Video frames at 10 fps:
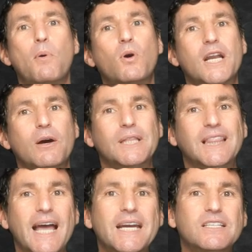But what I would
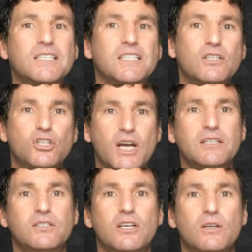like to
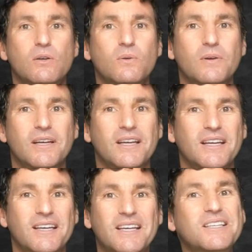suggest to you
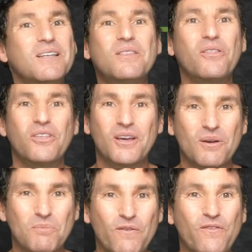is that nothing
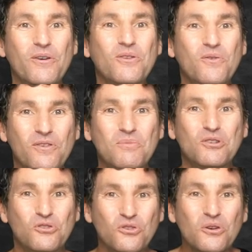could be further from
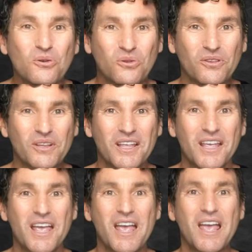the truth.
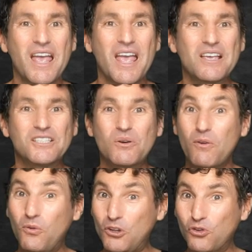So
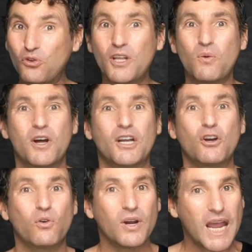if we truly want to
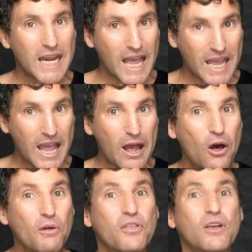create a
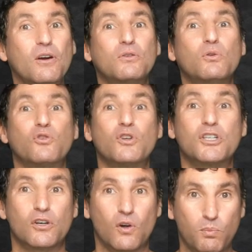healthier
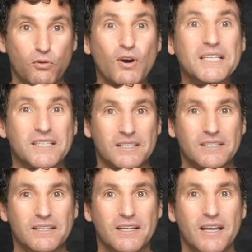nutritional
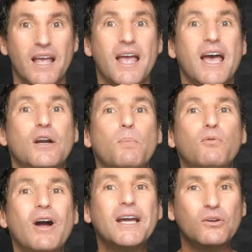present and a
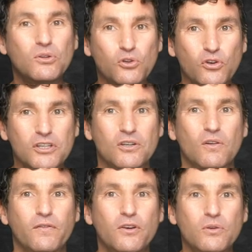brighter
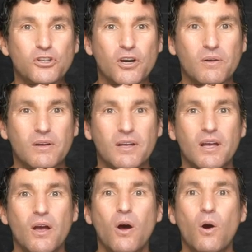nutritional future,
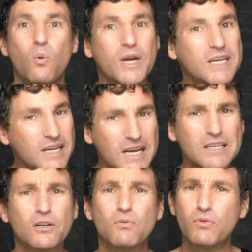we
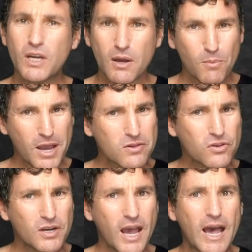need to
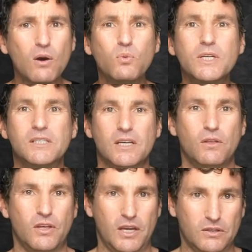reimagine how we
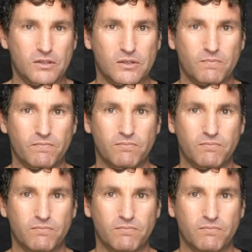see things.